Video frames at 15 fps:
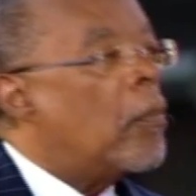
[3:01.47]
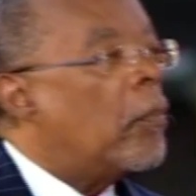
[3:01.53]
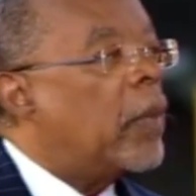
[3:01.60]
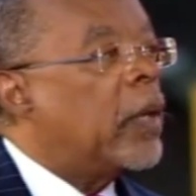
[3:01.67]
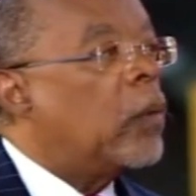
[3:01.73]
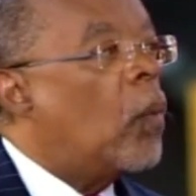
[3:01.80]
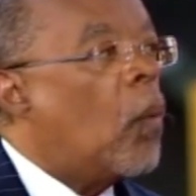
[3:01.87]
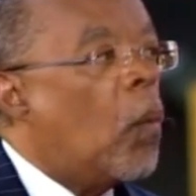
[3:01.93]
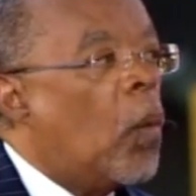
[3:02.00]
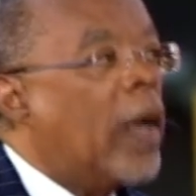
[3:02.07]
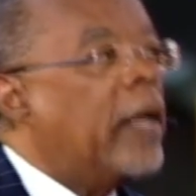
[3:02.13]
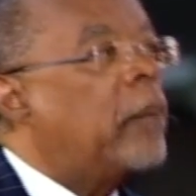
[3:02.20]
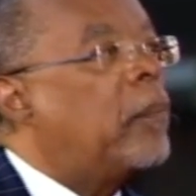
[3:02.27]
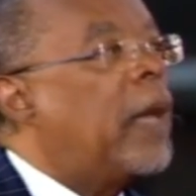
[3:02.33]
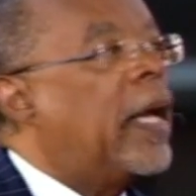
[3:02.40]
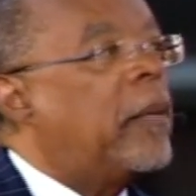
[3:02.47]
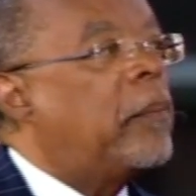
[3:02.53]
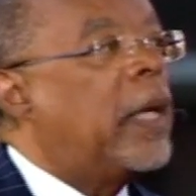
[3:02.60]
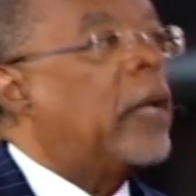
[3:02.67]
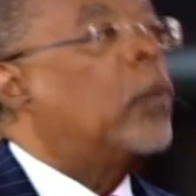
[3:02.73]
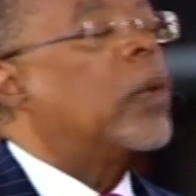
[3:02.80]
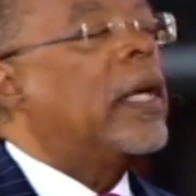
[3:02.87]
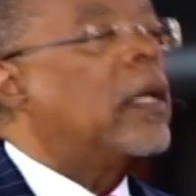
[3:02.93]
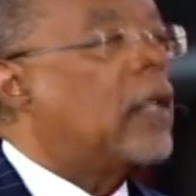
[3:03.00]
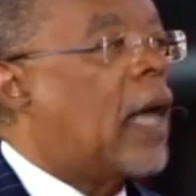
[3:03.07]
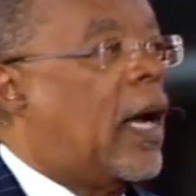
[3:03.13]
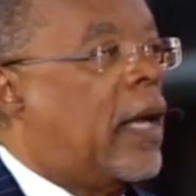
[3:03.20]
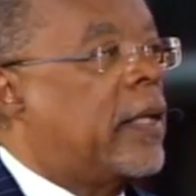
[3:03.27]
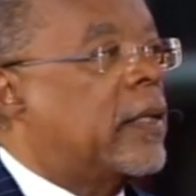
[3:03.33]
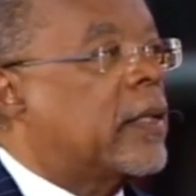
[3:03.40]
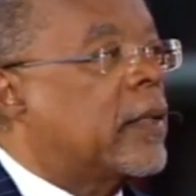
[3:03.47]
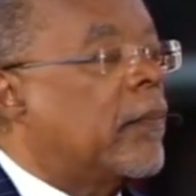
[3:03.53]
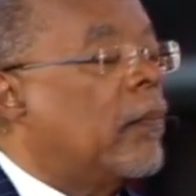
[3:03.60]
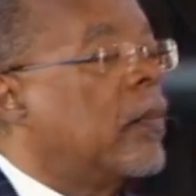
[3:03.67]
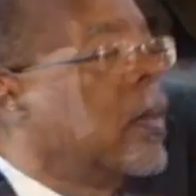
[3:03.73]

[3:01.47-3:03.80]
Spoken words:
But what it made me realize